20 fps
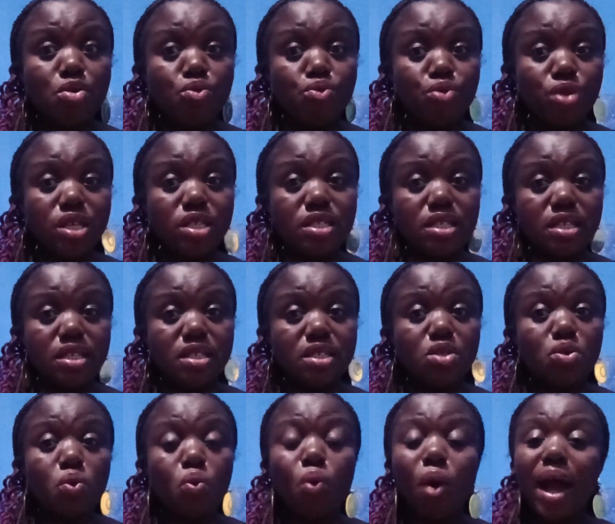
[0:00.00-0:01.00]

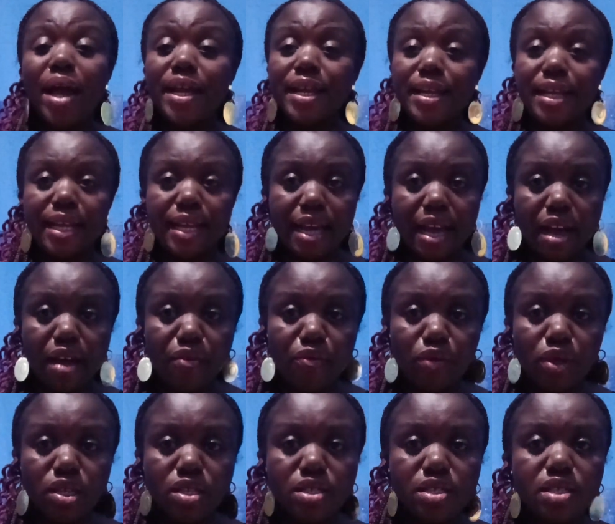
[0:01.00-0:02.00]
reasons why they have
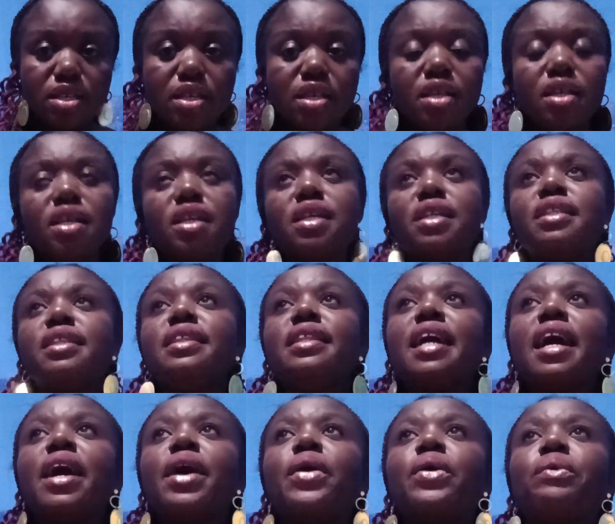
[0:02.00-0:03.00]
it.
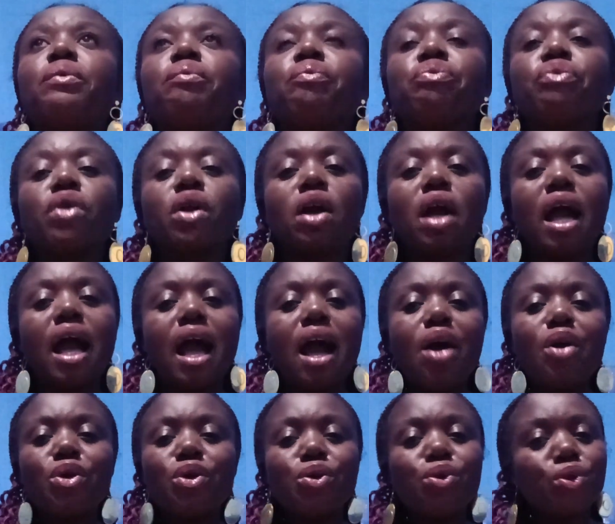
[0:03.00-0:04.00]
Now,
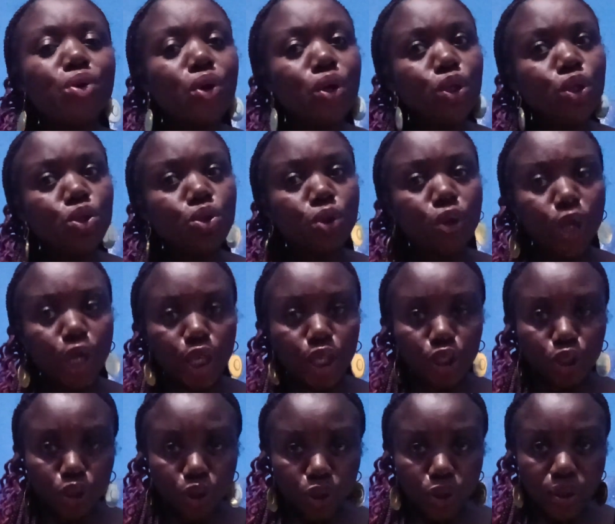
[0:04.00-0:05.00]
how are you going to
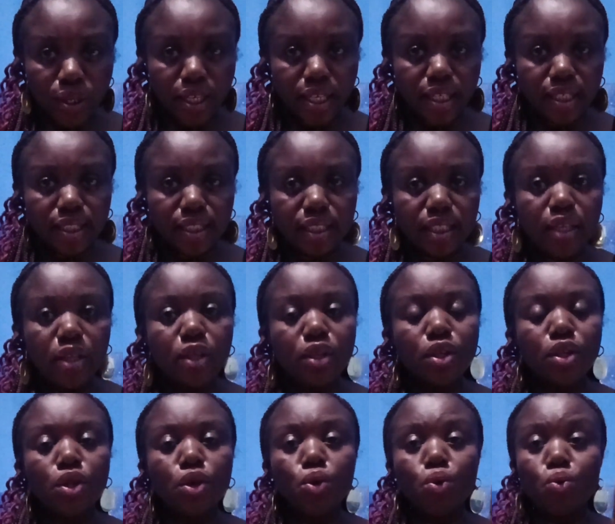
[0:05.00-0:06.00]
enjoy it?
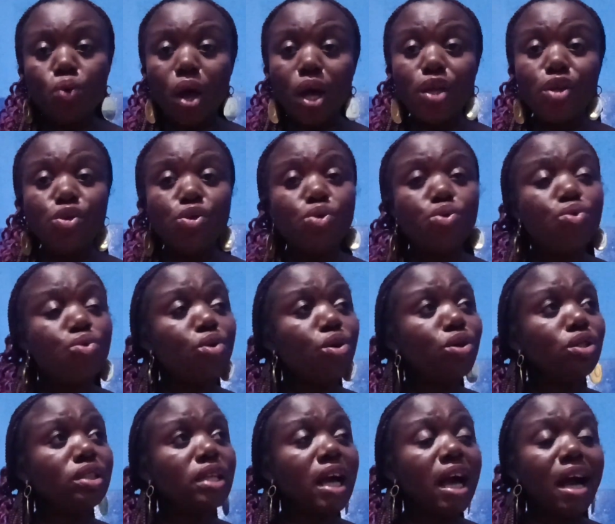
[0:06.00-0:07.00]
When you
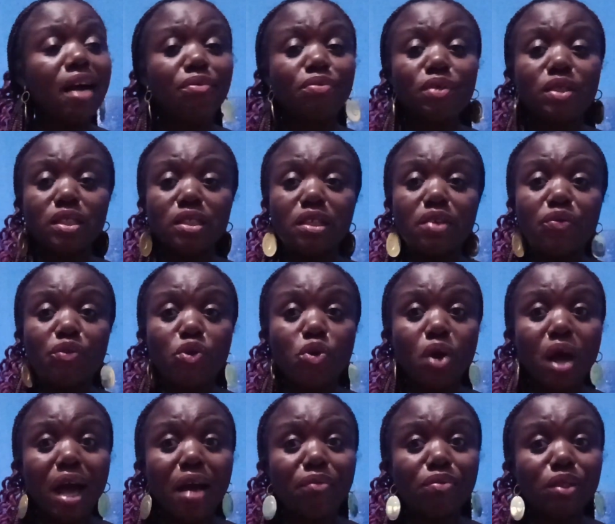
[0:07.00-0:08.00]
won't have this, if you
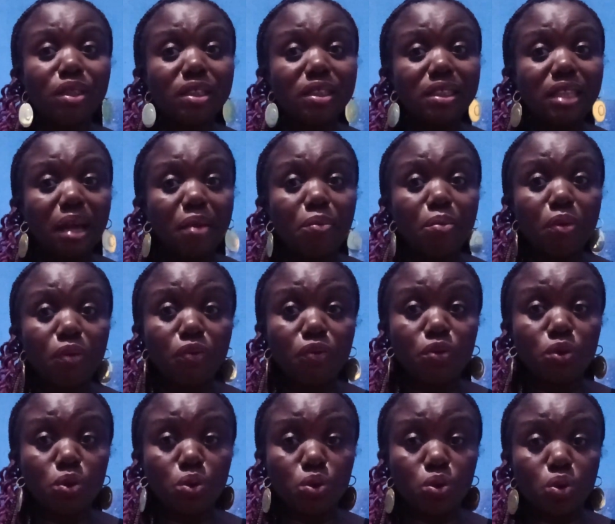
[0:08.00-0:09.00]
have this type of
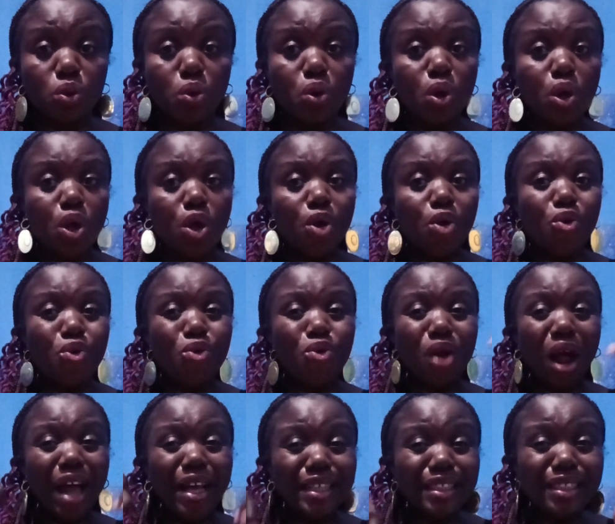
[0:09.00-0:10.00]
tutu
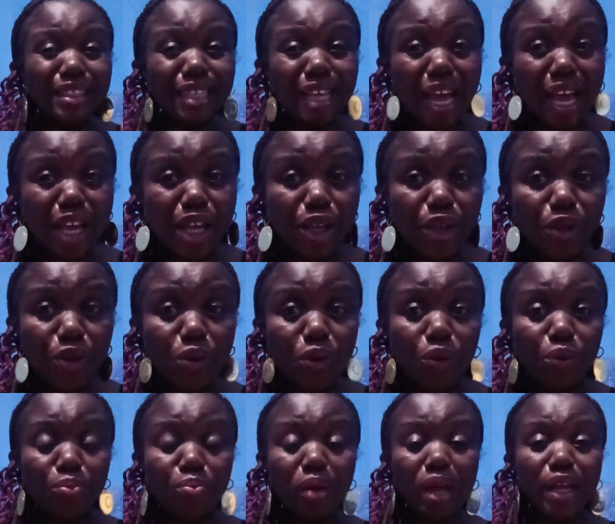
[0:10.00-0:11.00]
right there in
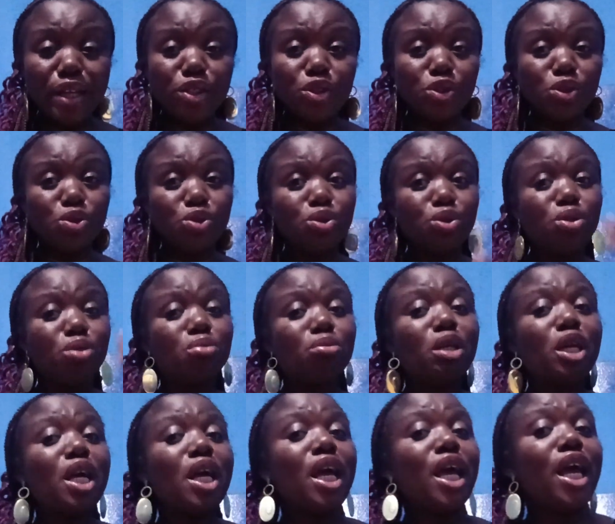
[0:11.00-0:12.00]
your
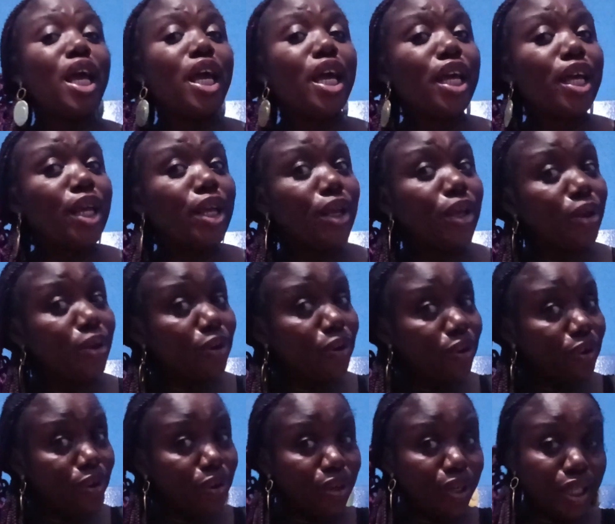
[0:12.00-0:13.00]
bedroom, in
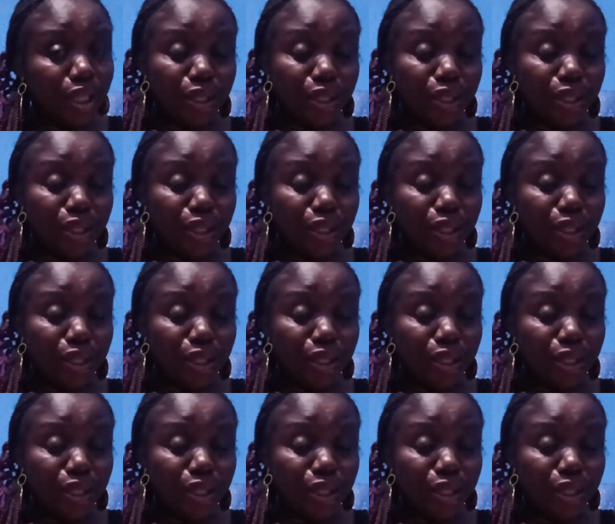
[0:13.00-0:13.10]
your